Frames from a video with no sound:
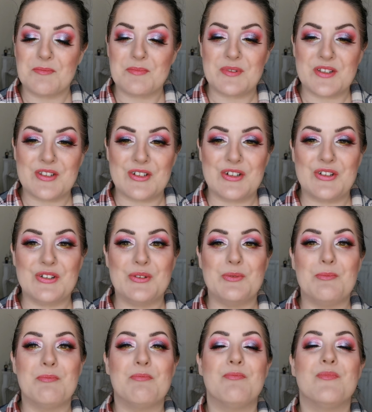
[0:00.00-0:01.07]

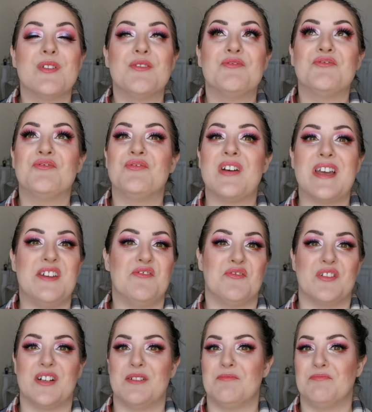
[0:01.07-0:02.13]
absolute
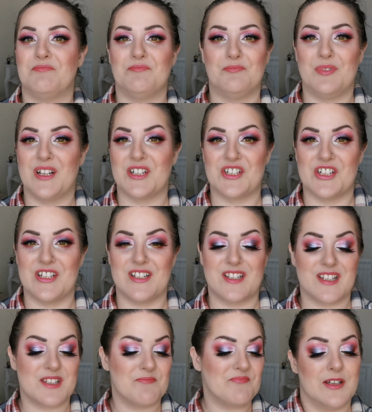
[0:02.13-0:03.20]
favourite
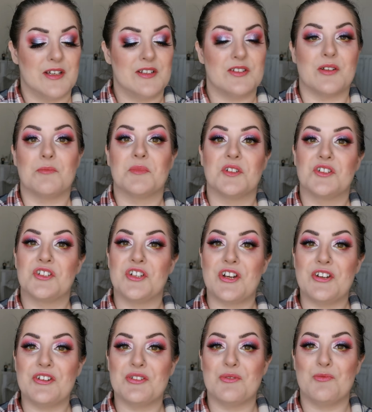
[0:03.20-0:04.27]
blushes. So I'm going to show
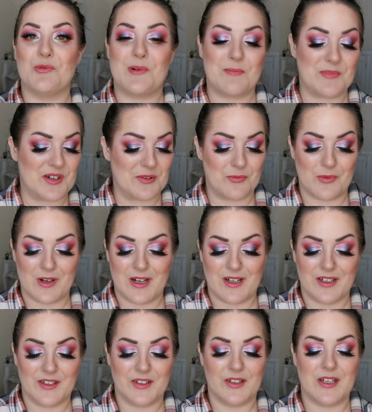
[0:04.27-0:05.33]
you them one by
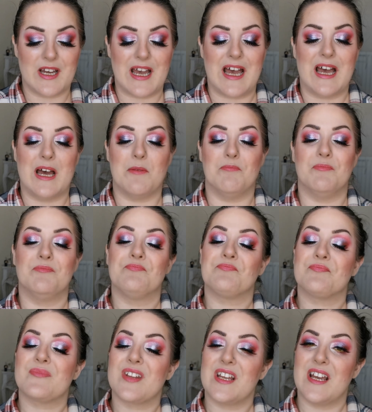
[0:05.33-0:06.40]
one. Um,
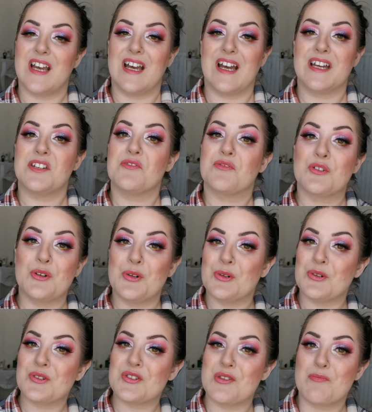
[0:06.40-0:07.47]
and of
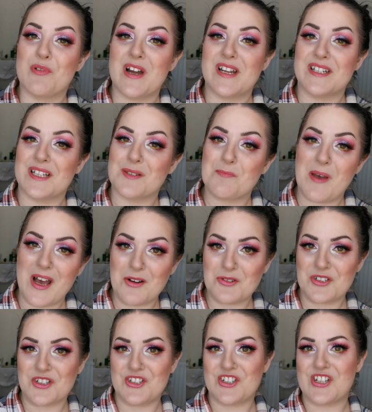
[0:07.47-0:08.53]
course the brand is
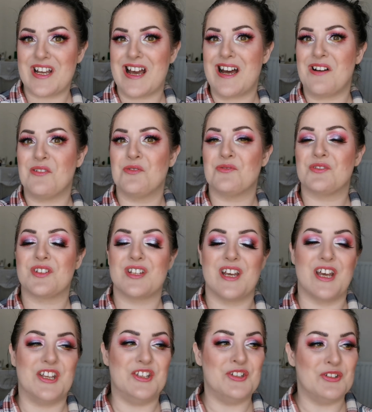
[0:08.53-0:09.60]
Pout and Shout,
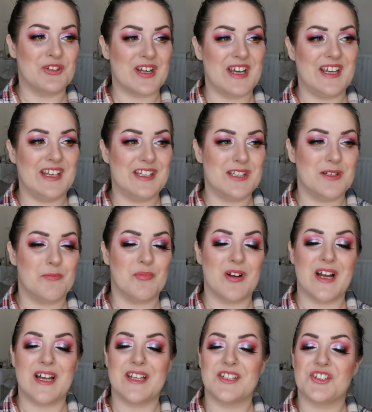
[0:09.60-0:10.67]
a UK indie
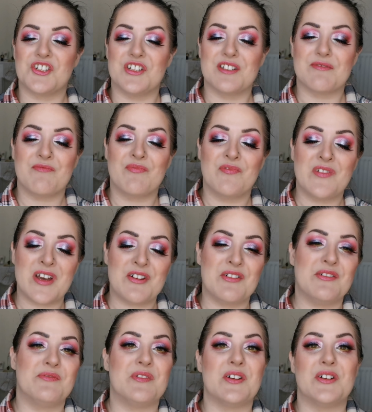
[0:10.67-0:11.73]
brand. She's
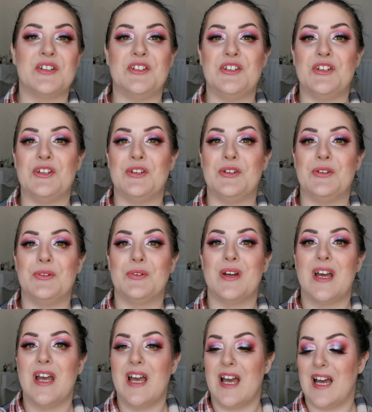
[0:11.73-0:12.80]
very, very new
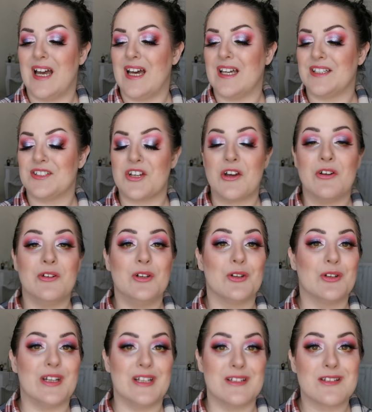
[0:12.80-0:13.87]
and only
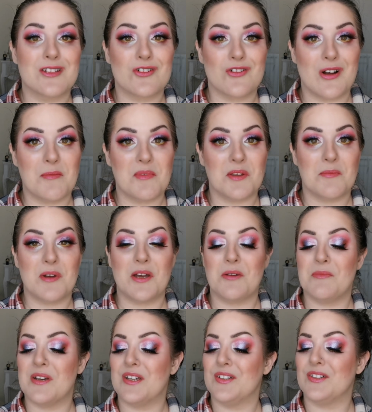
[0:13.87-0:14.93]
on Instagram at the
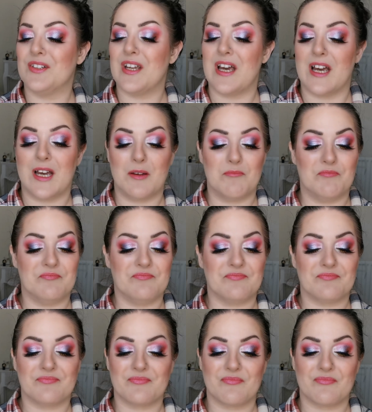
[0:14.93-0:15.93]
moment. Um,